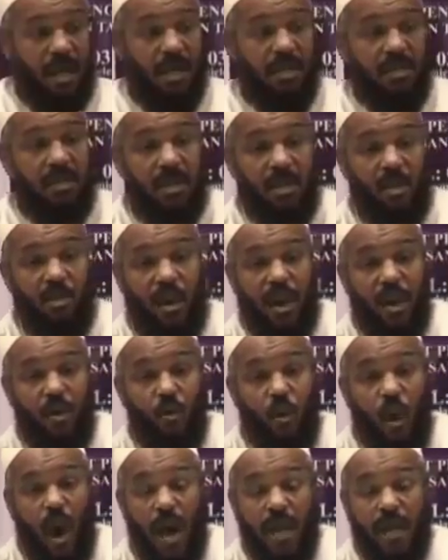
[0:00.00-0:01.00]
kids in grade
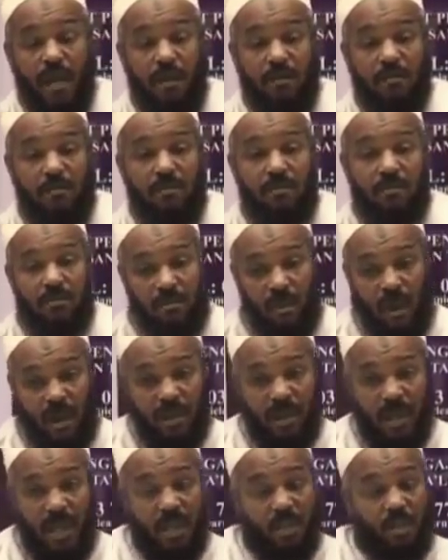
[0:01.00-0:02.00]
1
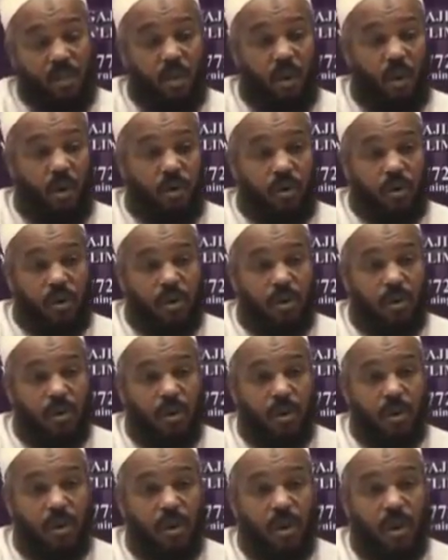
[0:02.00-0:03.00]
on the East Coast
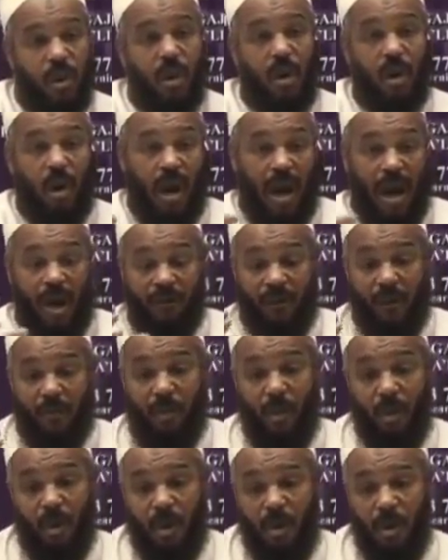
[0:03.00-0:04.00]
have a
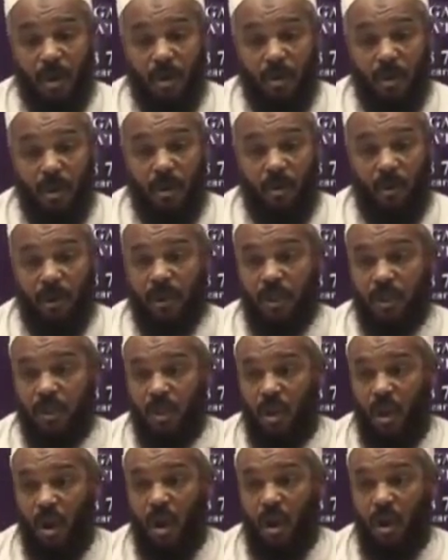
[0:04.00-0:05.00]
book which is
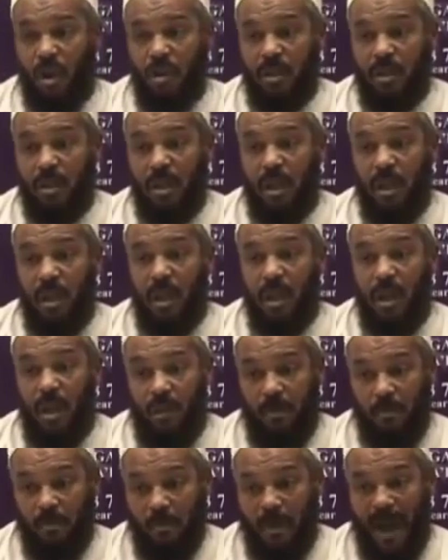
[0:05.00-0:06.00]
called
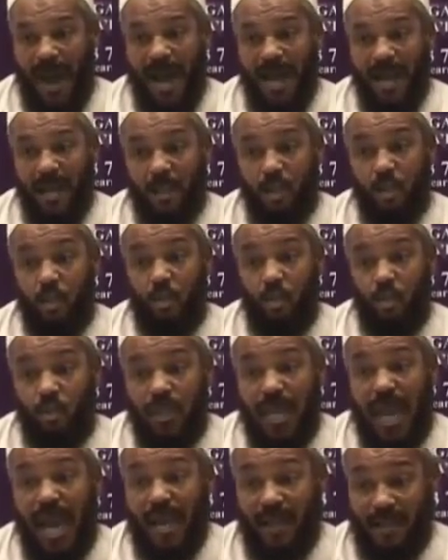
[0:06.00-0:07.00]
My Two
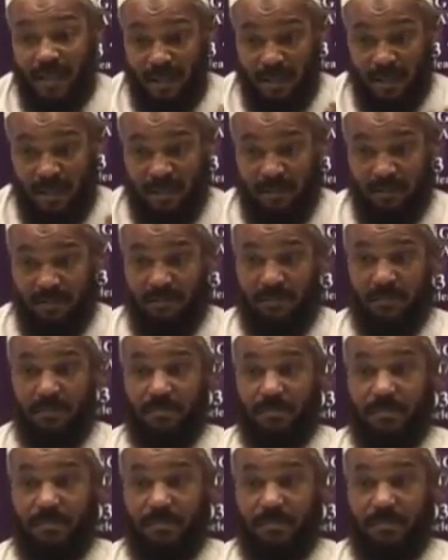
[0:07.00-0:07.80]
Dads.